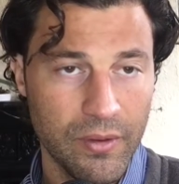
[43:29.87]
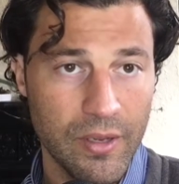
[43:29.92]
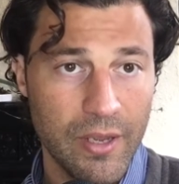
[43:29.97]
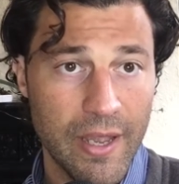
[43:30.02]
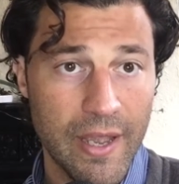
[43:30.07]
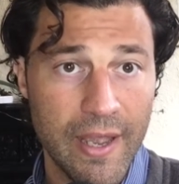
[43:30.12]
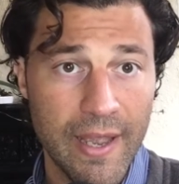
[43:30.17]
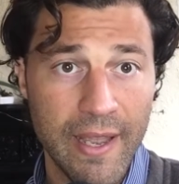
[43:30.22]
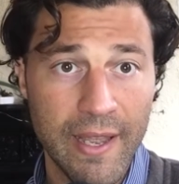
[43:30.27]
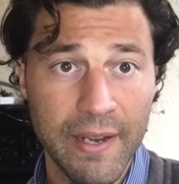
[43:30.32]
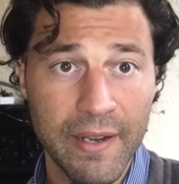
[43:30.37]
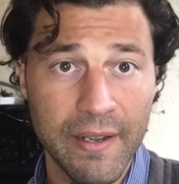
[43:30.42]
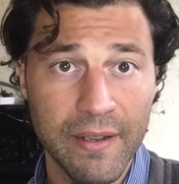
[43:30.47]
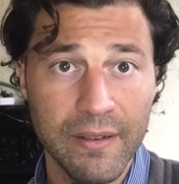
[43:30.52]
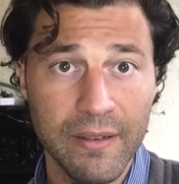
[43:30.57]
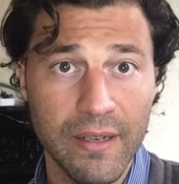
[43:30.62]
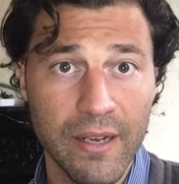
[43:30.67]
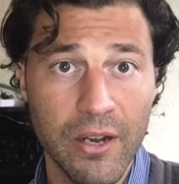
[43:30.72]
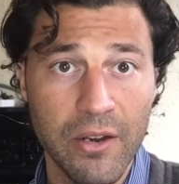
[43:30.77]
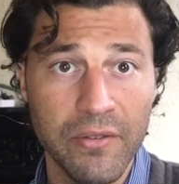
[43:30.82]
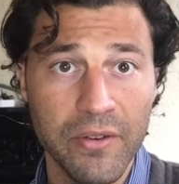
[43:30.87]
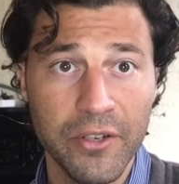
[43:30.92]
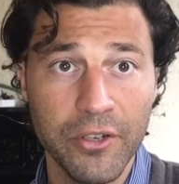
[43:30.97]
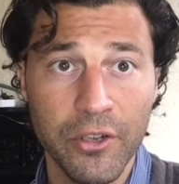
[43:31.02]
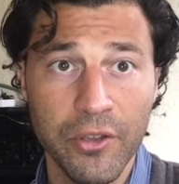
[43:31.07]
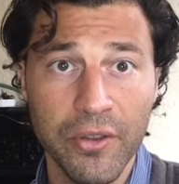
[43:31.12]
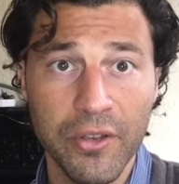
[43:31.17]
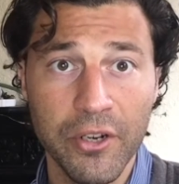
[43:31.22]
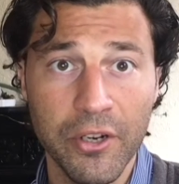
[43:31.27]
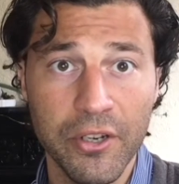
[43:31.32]
And however, I know
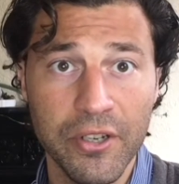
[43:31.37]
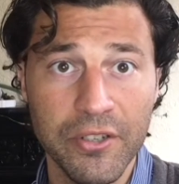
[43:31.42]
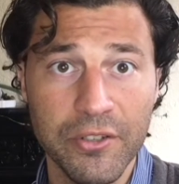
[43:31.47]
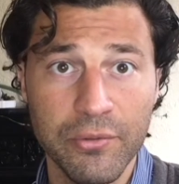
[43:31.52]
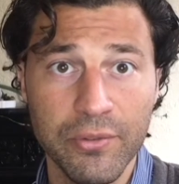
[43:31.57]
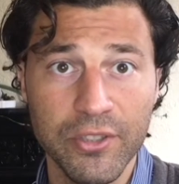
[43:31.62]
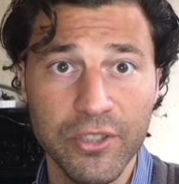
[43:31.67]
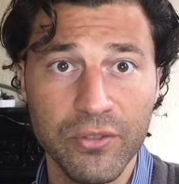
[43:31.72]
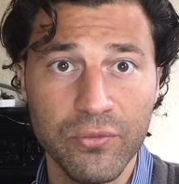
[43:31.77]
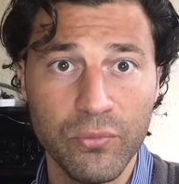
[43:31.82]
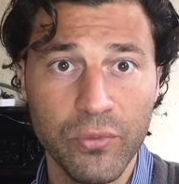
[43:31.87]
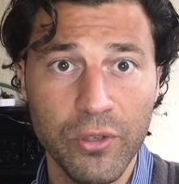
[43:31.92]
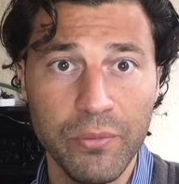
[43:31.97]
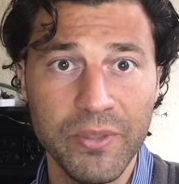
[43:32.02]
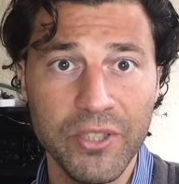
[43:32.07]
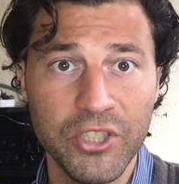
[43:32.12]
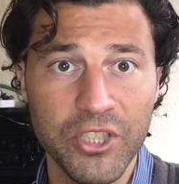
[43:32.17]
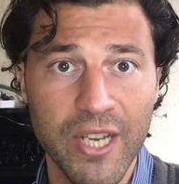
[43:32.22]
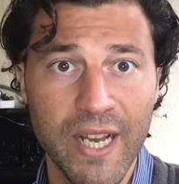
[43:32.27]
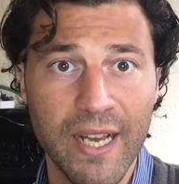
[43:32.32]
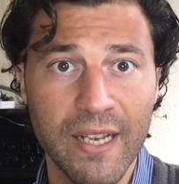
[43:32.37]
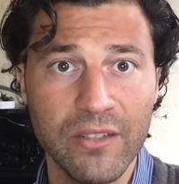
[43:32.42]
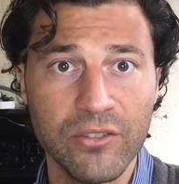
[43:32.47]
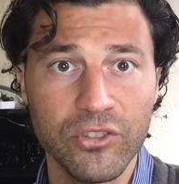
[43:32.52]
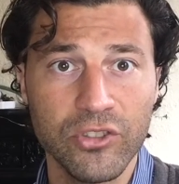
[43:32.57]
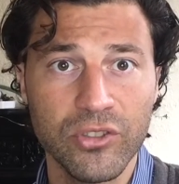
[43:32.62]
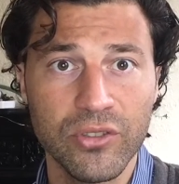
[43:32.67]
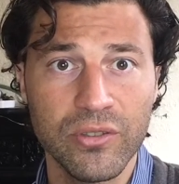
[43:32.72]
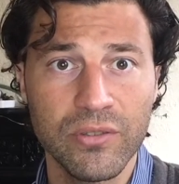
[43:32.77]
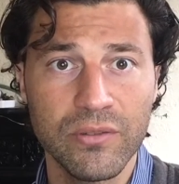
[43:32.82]
that our intuition will be
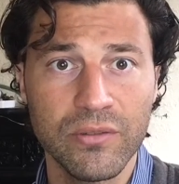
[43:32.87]
challenged.